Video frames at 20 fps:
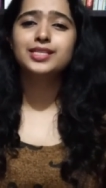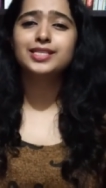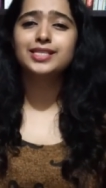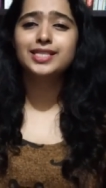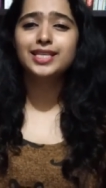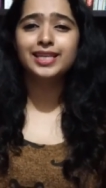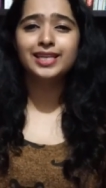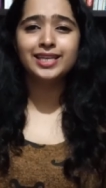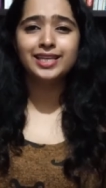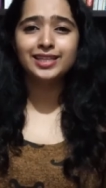
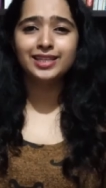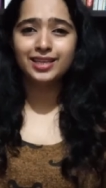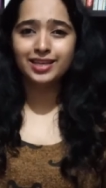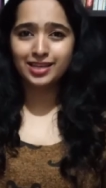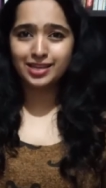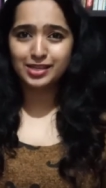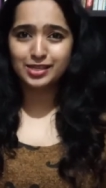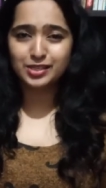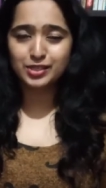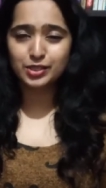silly
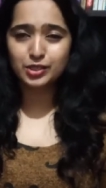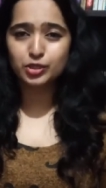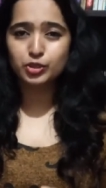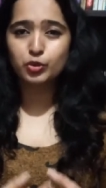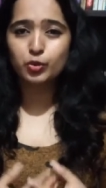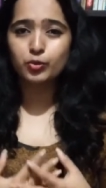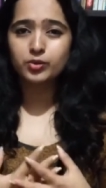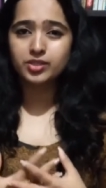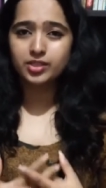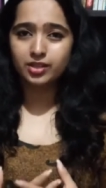things
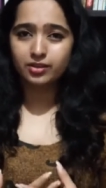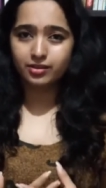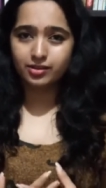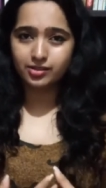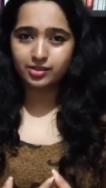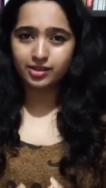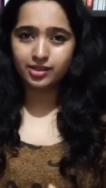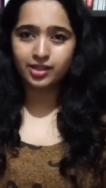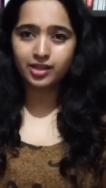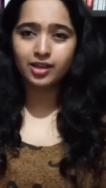so
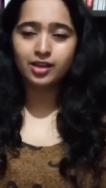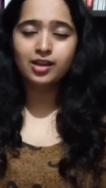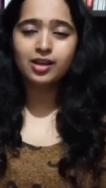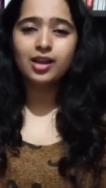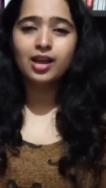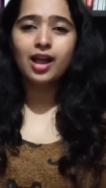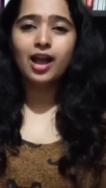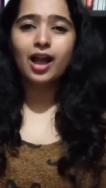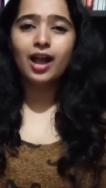seriously